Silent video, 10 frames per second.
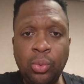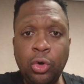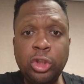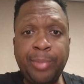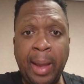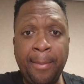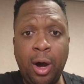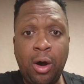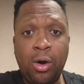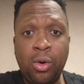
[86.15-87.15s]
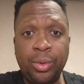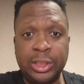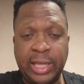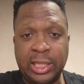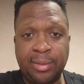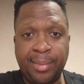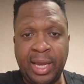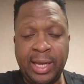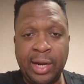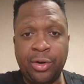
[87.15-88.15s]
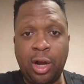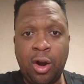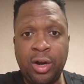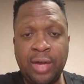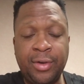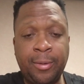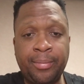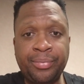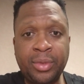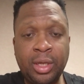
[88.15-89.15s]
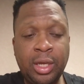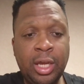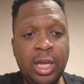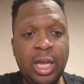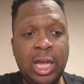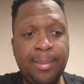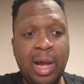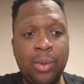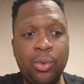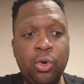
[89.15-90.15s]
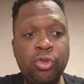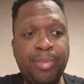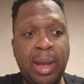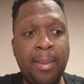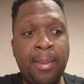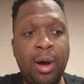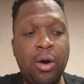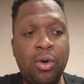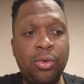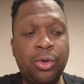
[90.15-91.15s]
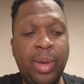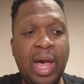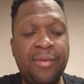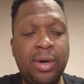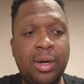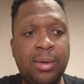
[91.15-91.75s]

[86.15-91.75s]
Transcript: Rosebank Mall is like the main area, the heart of it. And by Rosebank Mall, you have